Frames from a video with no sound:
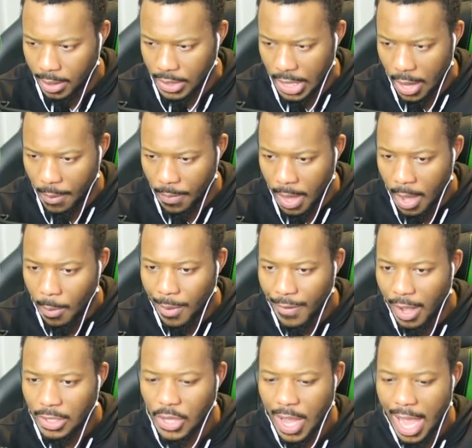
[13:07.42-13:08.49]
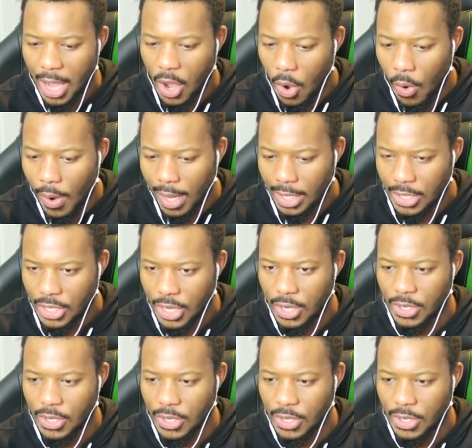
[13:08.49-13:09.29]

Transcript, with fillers: so we've also got coins too.